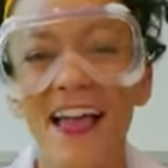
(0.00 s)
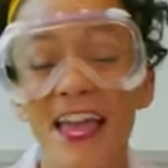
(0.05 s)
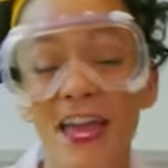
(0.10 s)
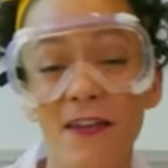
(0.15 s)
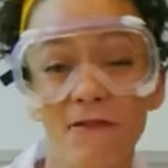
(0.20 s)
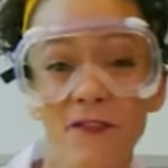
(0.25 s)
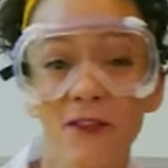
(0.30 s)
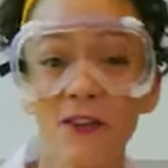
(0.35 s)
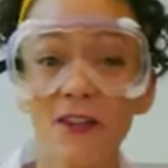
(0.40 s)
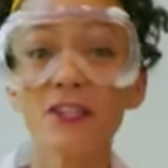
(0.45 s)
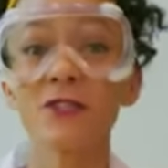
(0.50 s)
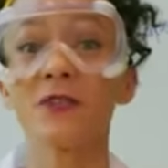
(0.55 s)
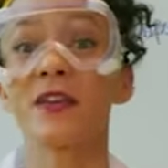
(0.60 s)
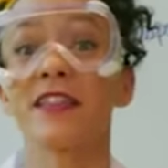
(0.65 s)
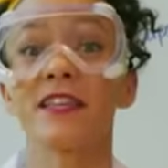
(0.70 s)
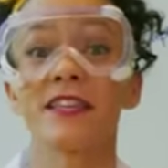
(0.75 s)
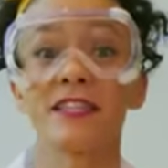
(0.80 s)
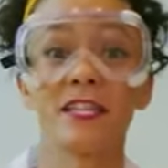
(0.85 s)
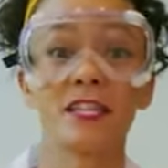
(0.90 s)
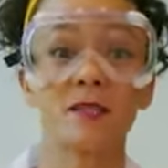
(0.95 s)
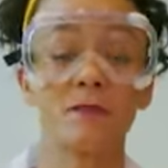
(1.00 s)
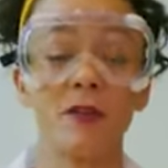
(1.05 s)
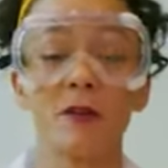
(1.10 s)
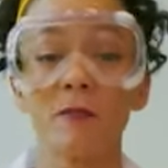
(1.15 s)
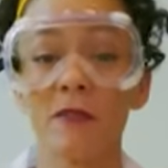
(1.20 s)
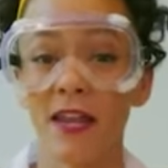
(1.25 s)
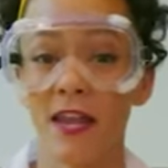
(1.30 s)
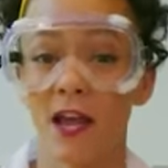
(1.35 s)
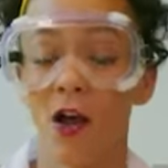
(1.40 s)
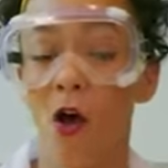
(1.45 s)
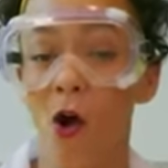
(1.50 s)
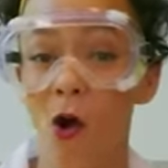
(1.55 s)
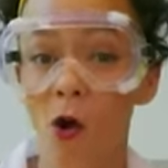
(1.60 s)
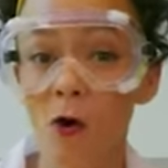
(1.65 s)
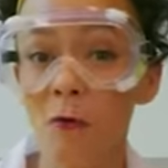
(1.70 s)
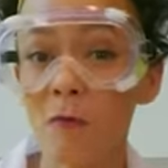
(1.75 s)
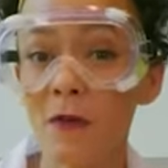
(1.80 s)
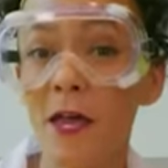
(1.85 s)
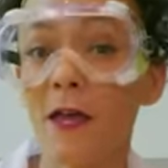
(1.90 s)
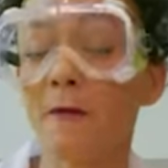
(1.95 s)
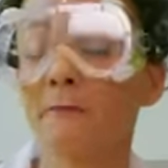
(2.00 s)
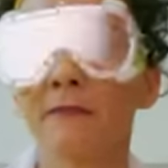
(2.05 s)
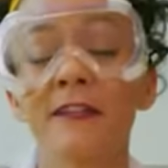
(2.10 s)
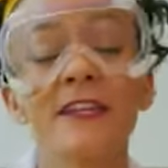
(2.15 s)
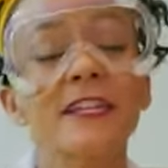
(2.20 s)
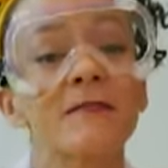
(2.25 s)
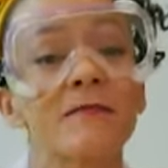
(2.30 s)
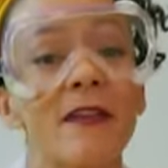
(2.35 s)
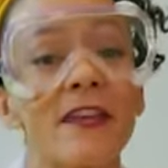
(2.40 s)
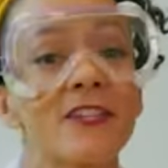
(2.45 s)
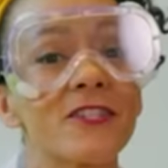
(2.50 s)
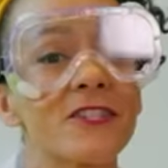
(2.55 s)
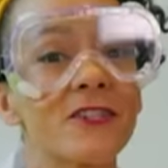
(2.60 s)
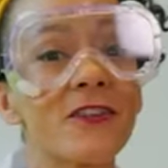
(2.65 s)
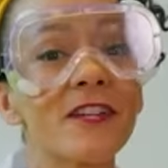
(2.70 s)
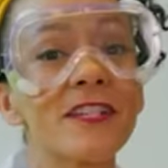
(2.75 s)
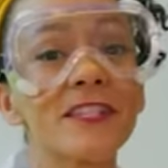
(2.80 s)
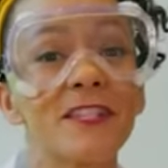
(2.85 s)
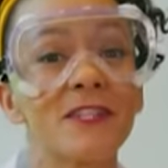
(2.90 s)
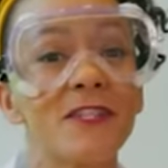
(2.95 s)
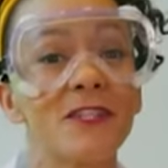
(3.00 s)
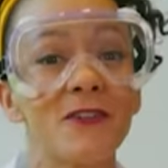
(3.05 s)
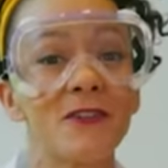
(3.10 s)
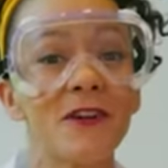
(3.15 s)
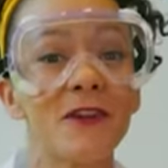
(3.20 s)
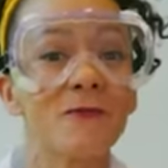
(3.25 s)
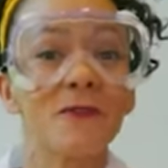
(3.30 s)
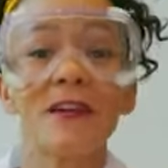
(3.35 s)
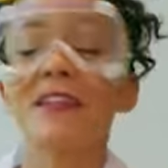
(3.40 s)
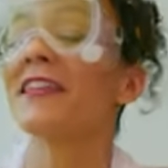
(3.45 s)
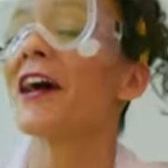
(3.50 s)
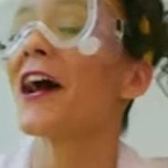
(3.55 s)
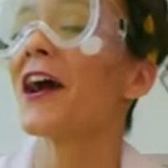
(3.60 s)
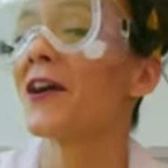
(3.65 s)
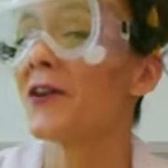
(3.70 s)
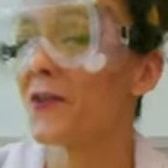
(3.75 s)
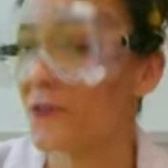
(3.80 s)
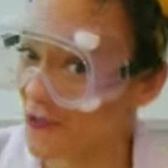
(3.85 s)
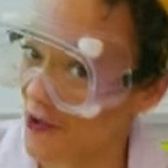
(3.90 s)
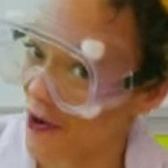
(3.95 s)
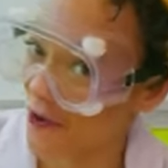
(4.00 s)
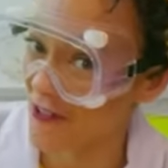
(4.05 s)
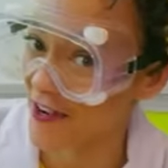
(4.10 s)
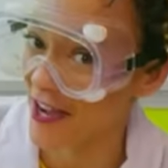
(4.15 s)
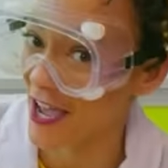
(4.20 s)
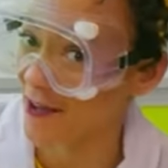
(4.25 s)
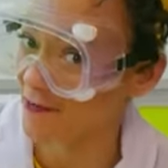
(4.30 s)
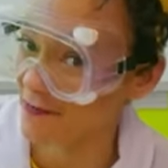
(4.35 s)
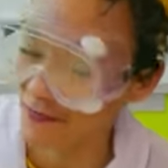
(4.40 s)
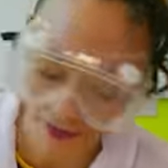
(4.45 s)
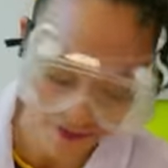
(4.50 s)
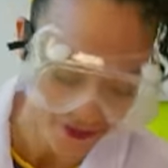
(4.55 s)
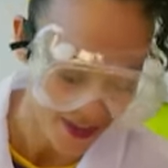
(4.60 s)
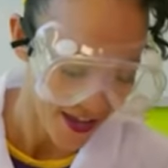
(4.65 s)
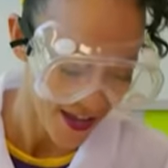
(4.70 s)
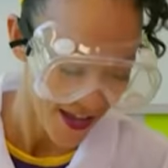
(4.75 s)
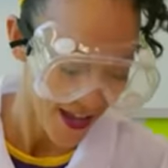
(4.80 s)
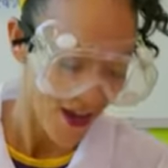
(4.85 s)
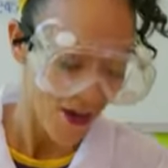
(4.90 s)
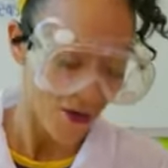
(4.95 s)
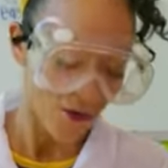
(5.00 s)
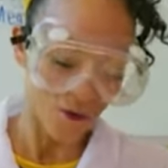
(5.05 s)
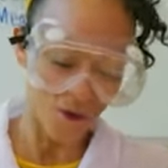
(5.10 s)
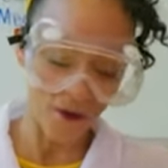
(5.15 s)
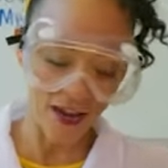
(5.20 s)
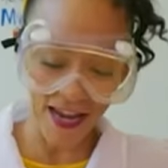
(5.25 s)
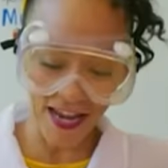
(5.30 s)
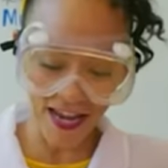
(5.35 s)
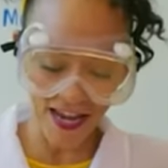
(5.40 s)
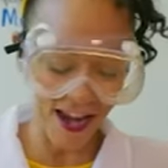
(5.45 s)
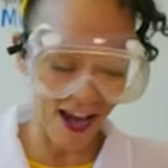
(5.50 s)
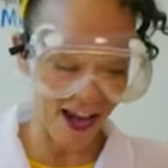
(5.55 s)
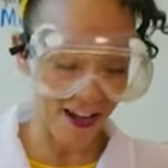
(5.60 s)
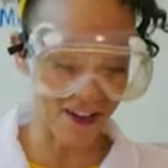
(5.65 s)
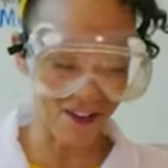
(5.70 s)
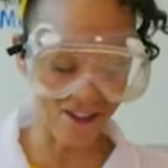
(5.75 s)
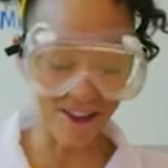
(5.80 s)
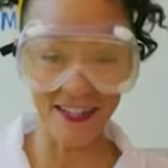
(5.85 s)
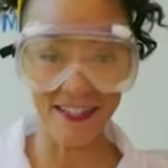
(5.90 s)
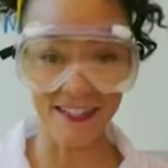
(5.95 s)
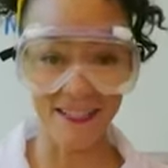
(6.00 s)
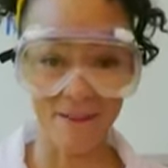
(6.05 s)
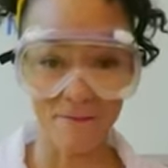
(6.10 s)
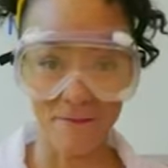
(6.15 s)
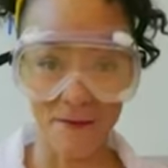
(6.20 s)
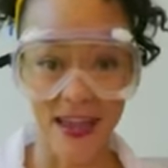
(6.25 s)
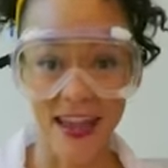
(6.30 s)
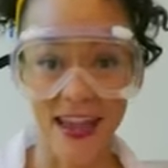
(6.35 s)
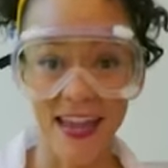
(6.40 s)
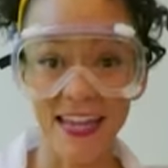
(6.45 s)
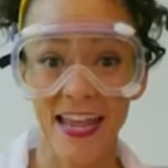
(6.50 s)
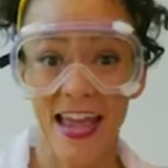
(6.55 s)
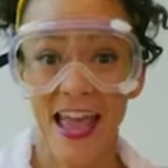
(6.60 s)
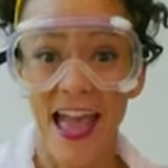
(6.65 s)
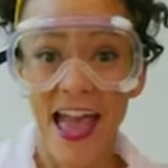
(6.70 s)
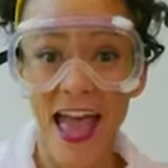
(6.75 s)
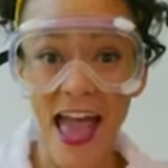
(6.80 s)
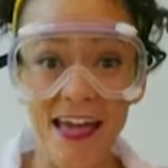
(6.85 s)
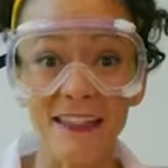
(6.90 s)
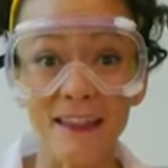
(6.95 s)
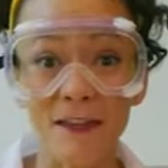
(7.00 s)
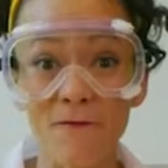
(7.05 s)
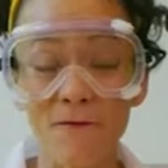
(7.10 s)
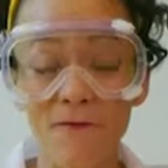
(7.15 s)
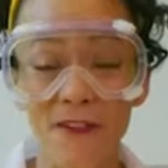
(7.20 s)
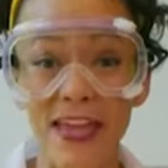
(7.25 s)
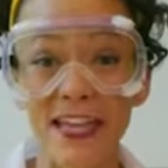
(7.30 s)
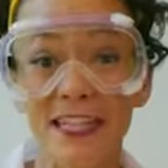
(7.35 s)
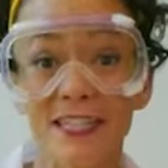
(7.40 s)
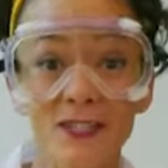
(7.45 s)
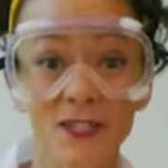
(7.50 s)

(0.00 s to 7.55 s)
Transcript: if you're doing this experiment at home, please make sure to do it with a grown-up. We are going to make elephant